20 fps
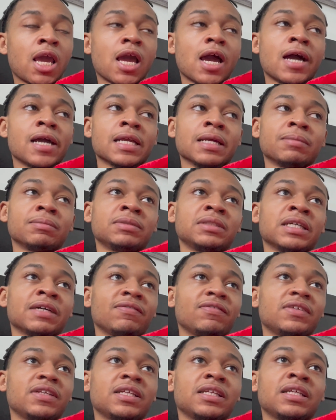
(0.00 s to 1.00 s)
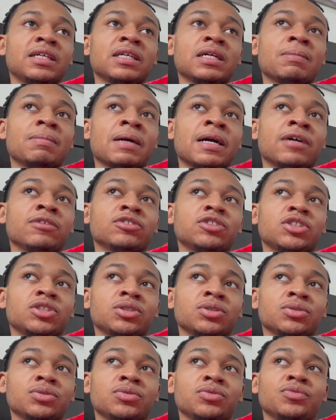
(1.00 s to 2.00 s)
I am definitely about
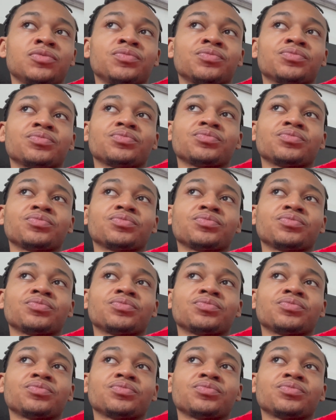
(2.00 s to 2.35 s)
to.